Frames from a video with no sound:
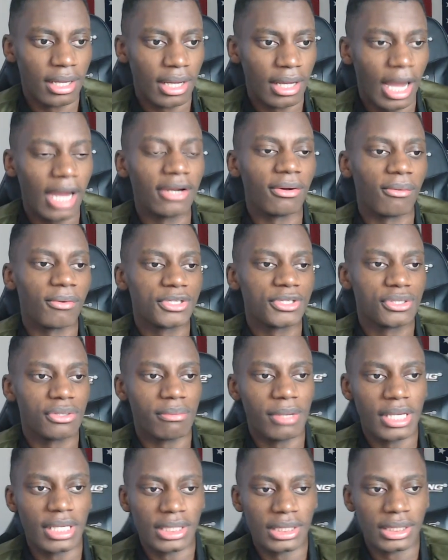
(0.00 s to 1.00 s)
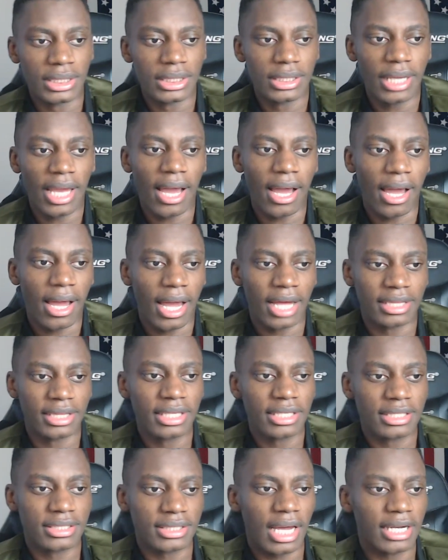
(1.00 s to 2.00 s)
I know what you mean. Yeah, I
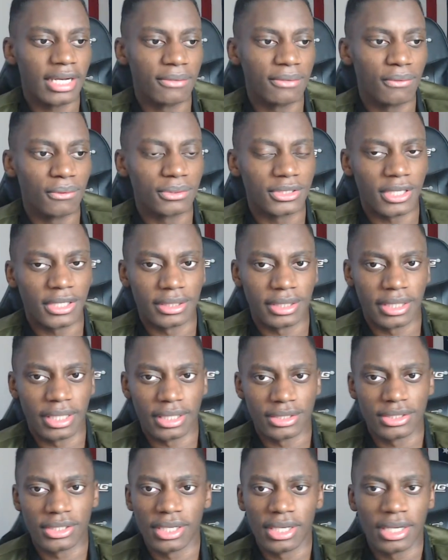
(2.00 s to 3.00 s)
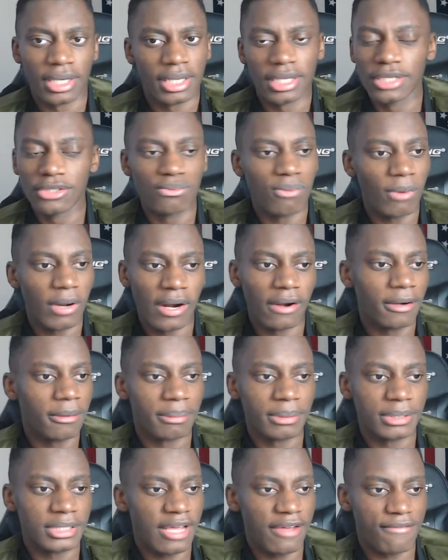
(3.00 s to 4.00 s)
think Sané will start this. He's
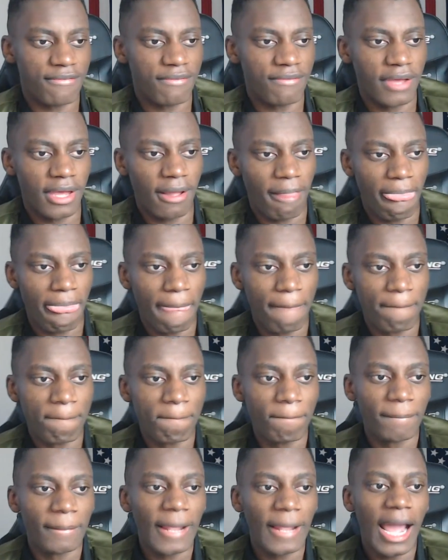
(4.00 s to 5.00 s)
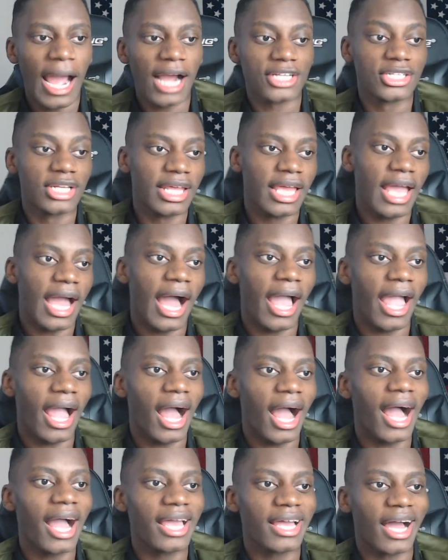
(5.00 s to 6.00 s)
100% fit. Actually,
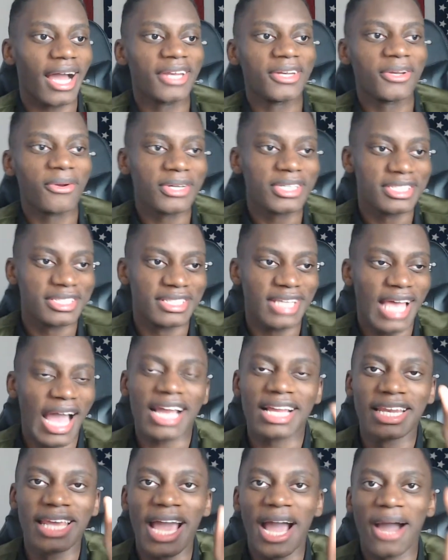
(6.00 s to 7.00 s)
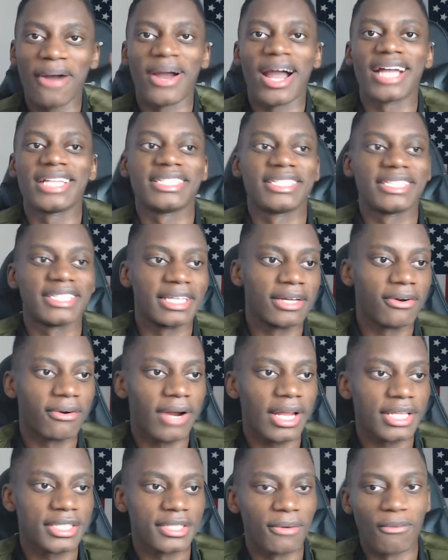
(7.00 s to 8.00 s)
I know exactly how Hansi...
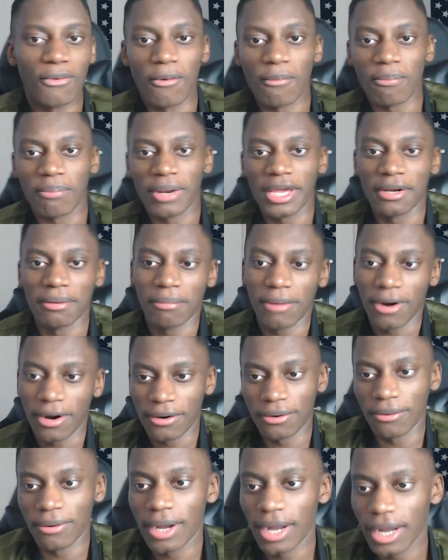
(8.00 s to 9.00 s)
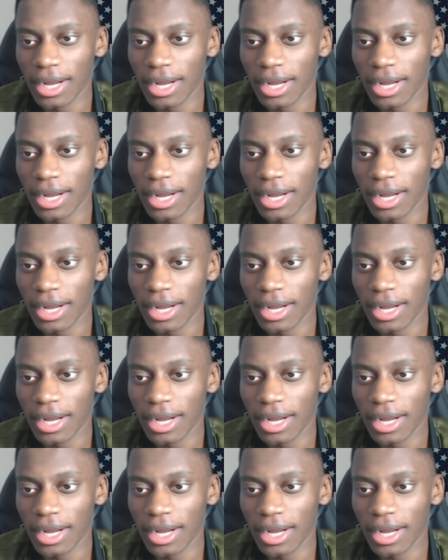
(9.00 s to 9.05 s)
Goretzka won't play tomorrow.